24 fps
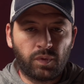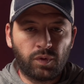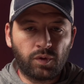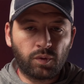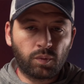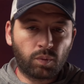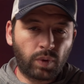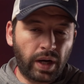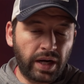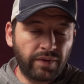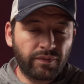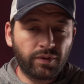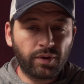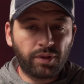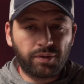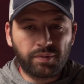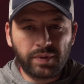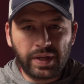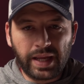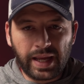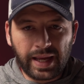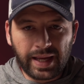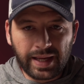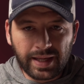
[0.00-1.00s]
The Rival
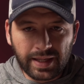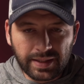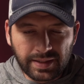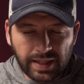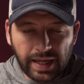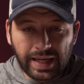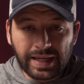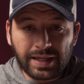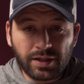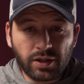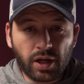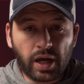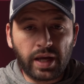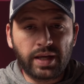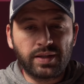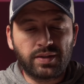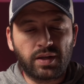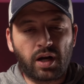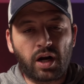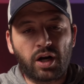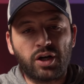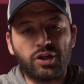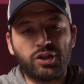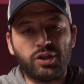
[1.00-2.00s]
3 has a nice
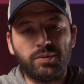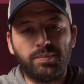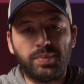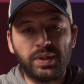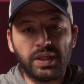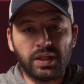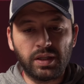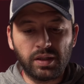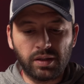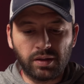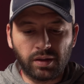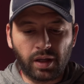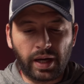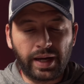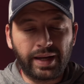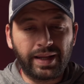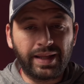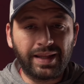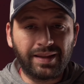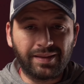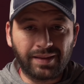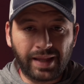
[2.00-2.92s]
RGB lighting